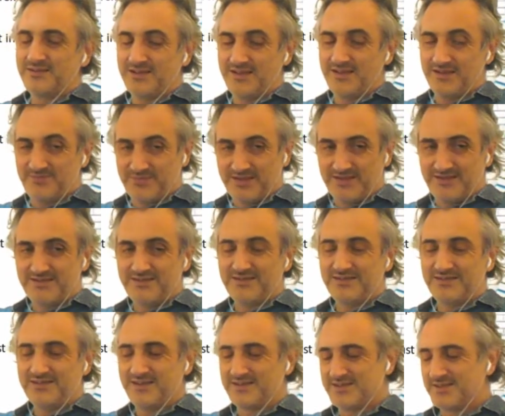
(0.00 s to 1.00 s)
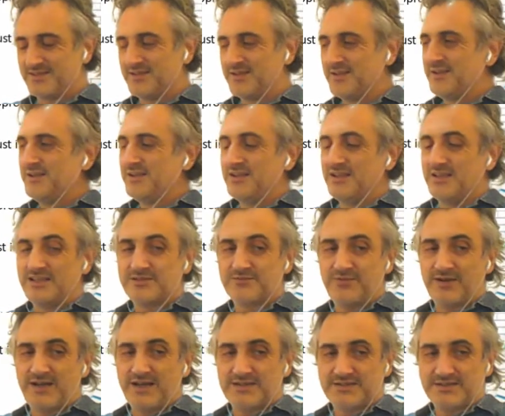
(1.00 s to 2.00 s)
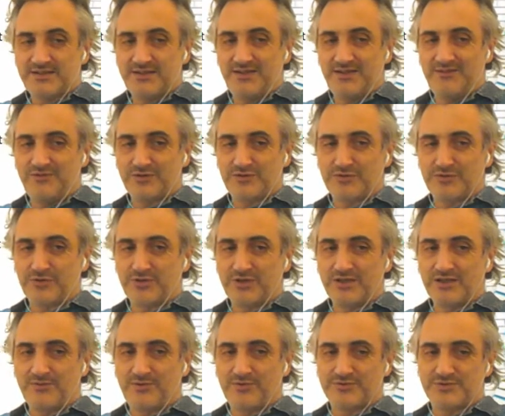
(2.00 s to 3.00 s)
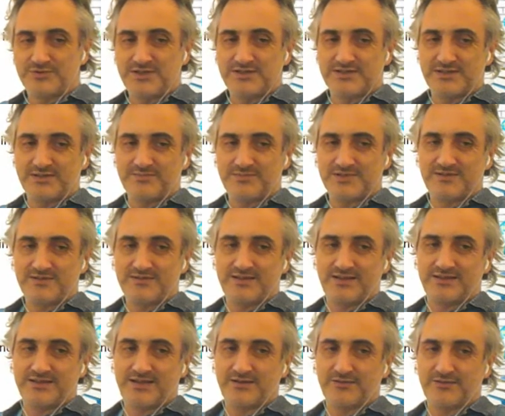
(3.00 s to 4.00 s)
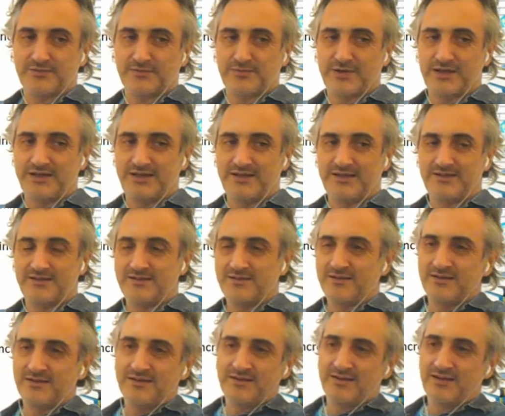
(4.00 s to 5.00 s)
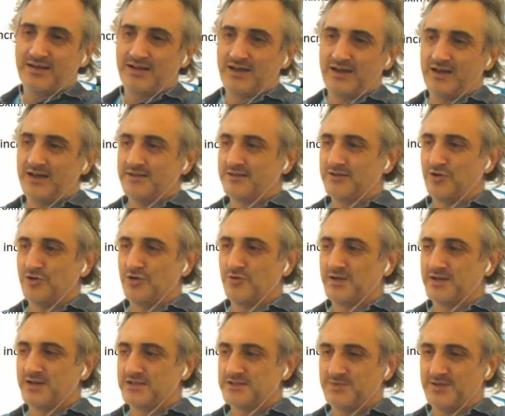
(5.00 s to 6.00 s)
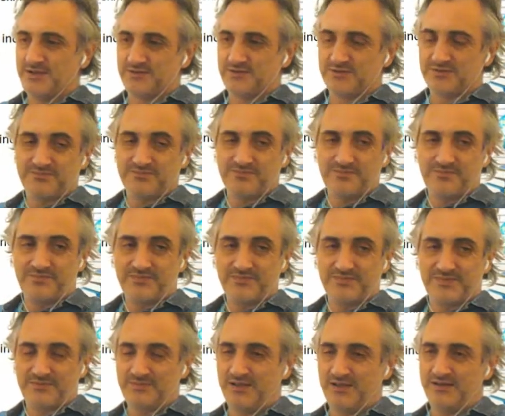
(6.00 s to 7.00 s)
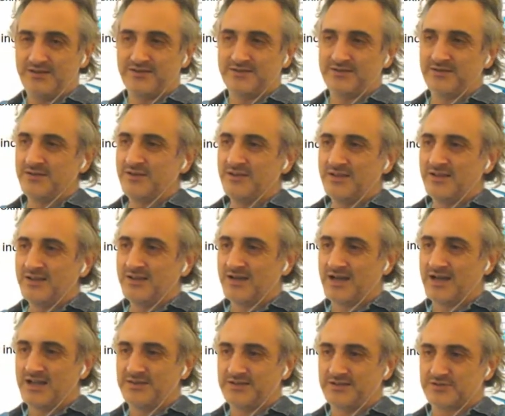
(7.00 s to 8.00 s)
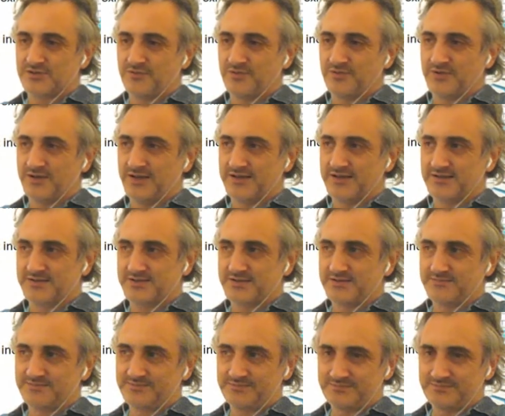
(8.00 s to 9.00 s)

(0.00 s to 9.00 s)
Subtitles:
yeah, that's it. It's fast if you're talking about systems that are running at human speed. I mean, hundreds of hertz.